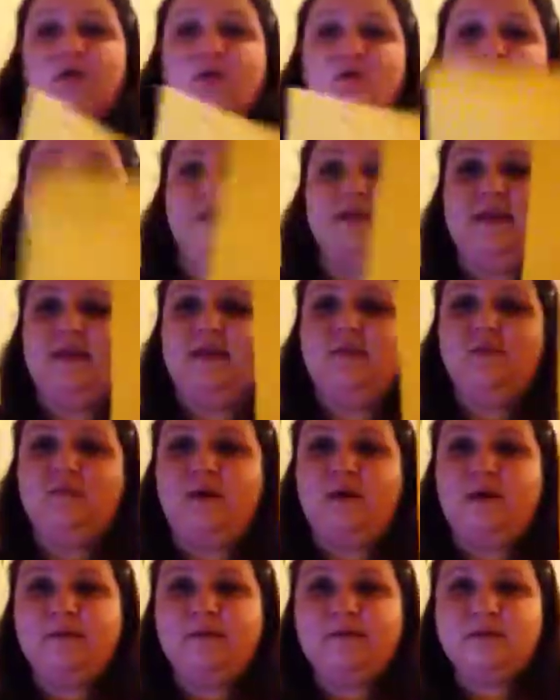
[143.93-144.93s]
You'll need
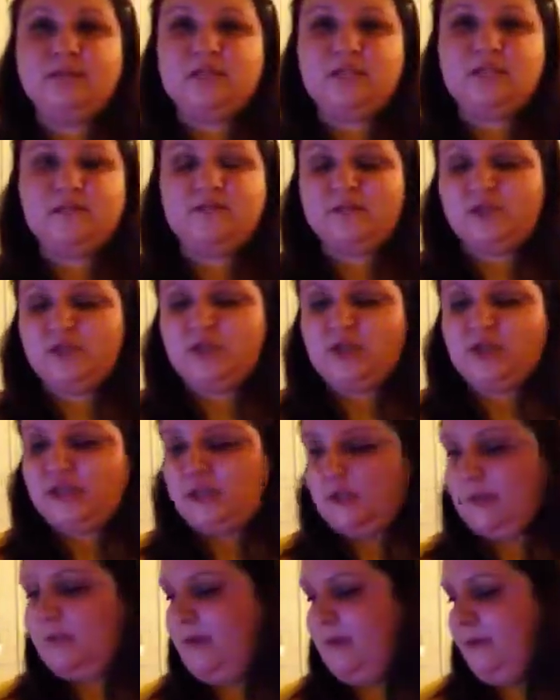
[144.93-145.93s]
one sheet of
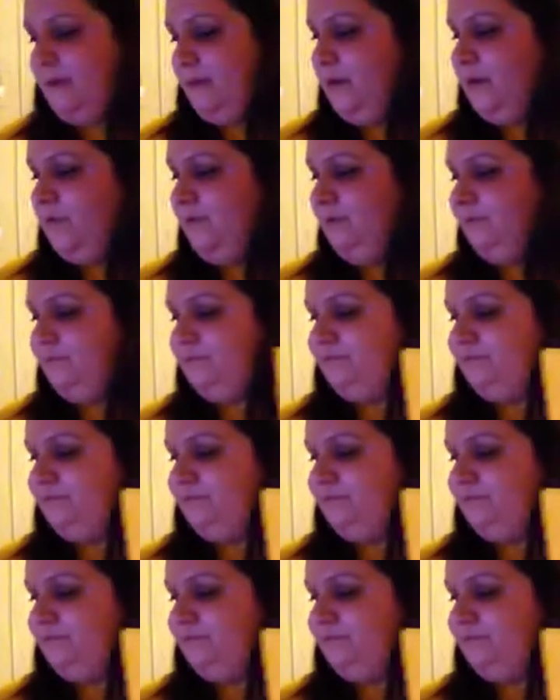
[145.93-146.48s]
construction paper,